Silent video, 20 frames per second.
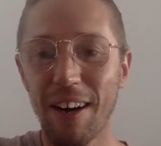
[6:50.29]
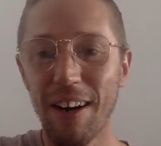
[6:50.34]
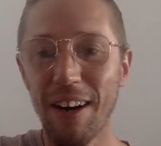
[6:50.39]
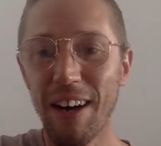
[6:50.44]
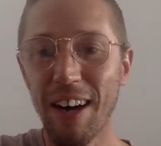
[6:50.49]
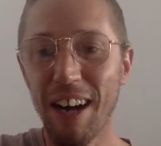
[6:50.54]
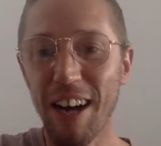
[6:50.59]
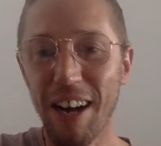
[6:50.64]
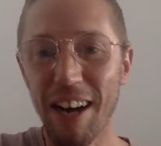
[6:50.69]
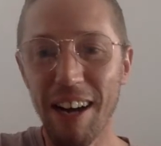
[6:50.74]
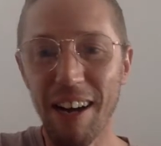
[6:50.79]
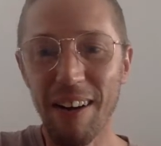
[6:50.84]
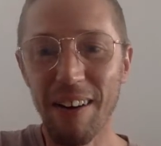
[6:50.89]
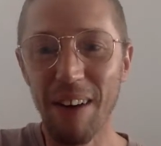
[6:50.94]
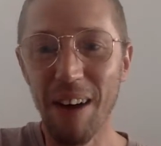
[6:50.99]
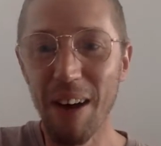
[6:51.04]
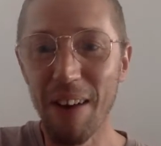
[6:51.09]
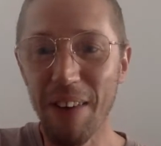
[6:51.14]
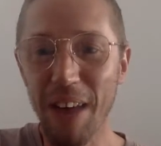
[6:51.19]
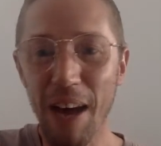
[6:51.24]

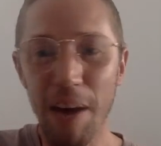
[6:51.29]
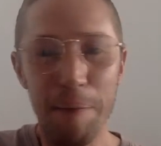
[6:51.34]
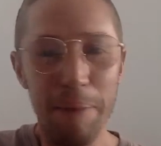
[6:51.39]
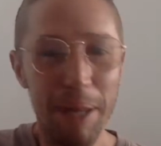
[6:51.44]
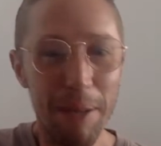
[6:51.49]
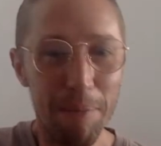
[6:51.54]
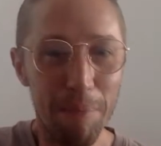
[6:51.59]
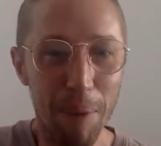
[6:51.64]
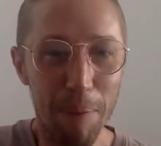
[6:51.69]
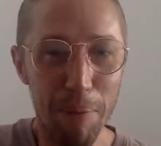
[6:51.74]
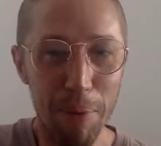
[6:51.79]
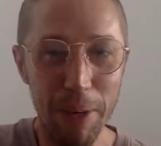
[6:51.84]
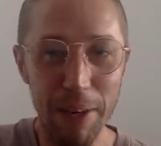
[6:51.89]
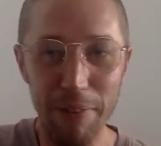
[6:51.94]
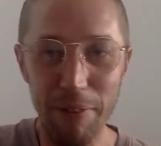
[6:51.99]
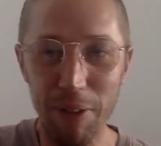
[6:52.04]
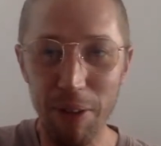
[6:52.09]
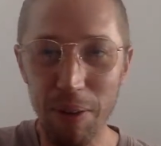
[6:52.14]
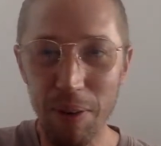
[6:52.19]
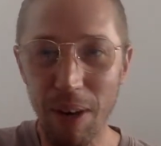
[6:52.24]
That'll be in my
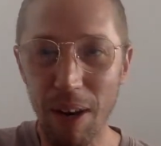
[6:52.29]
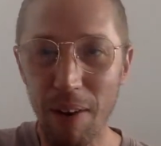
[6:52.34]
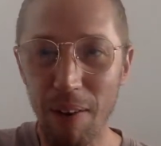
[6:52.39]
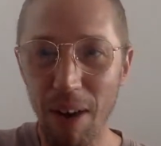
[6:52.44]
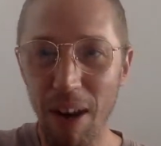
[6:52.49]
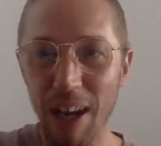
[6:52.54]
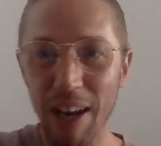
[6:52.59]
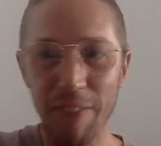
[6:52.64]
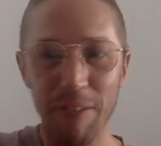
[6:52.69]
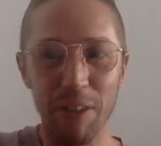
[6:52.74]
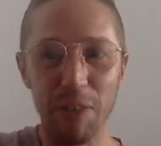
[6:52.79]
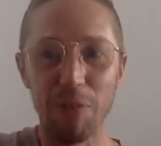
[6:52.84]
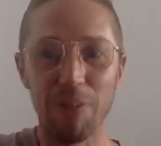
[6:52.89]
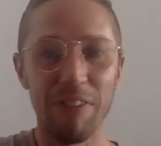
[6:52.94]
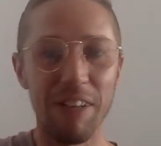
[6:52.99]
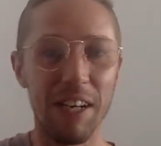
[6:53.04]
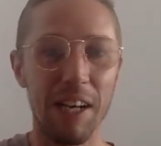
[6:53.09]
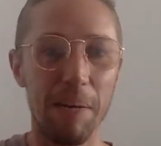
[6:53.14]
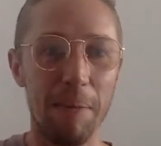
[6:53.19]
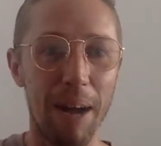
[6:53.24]
preview. I'll have a little
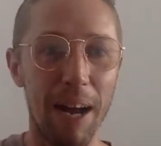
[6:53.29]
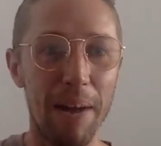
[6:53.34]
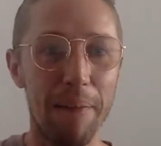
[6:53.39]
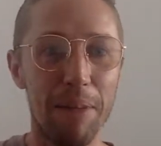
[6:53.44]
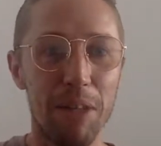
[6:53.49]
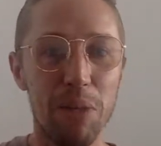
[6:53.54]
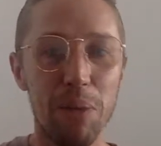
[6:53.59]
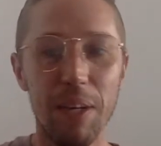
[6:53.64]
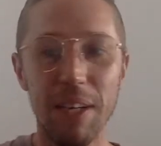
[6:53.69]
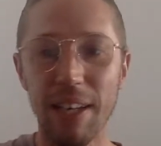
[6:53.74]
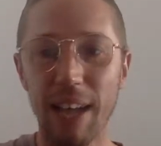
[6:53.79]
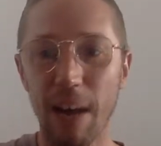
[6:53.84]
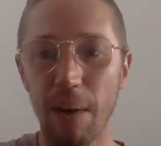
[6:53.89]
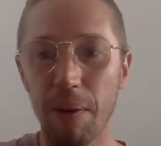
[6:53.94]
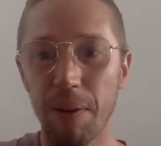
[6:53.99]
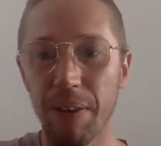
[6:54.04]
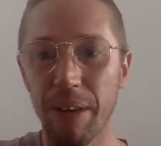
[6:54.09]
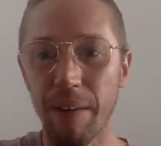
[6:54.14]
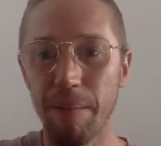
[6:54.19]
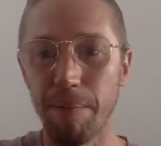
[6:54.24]
think about it between now
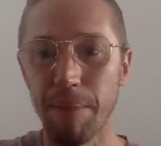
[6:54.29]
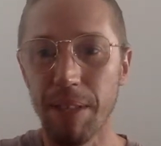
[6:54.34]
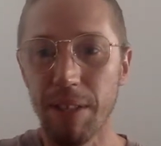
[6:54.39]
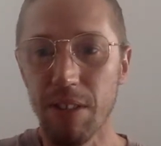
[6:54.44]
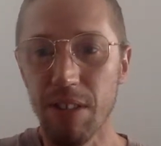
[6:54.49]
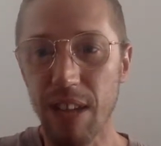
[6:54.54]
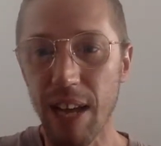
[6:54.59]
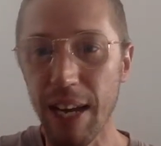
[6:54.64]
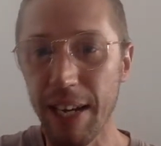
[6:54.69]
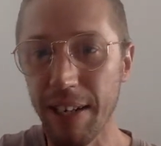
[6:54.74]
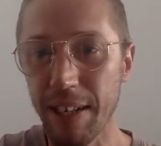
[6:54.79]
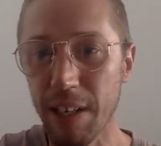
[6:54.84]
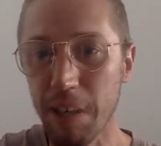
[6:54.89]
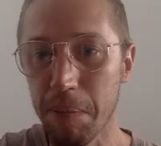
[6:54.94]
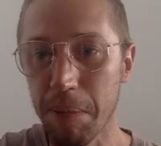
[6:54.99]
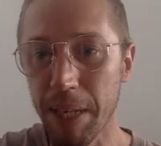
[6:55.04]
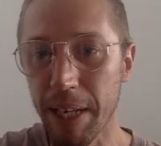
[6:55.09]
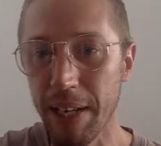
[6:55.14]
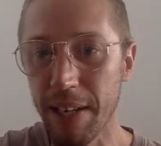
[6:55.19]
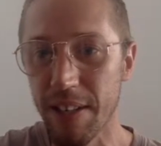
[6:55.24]
and then because it ain't going to
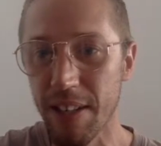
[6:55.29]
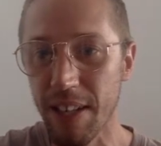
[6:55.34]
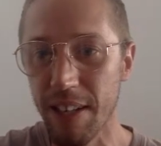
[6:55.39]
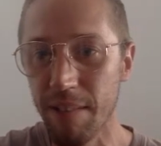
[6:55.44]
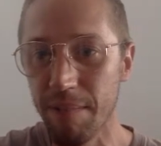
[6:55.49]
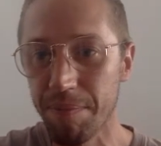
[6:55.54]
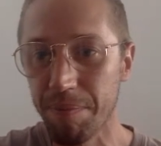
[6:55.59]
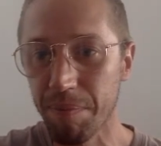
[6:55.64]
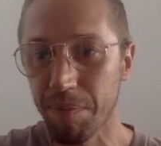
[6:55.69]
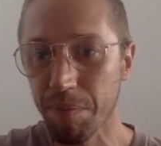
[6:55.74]
be easy.